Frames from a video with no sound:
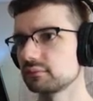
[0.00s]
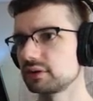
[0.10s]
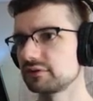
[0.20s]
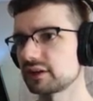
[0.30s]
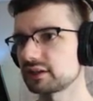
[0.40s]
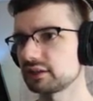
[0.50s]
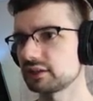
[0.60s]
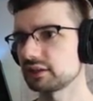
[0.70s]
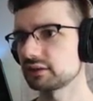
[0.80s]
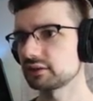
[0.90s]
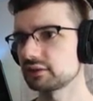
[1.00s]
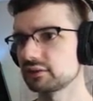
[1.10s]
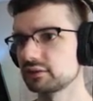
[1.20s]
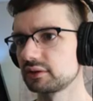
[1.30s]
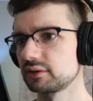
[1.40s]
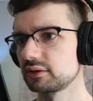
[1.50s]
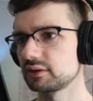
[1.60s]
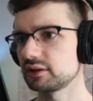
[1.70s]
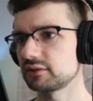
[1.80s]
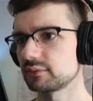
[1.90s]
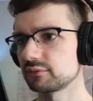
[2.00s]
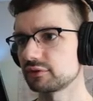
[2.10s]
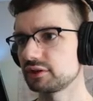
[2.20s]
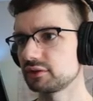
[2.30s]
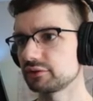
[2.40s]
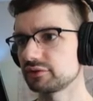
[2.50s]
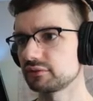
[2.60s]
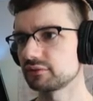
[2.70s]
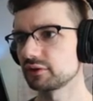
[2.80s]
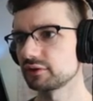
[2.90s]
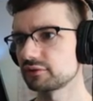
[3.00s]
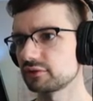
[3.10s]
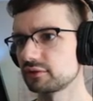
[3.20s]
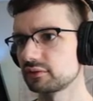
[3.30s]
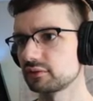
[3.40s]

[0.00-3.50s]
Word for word: But if I can, like, get some free kills in first.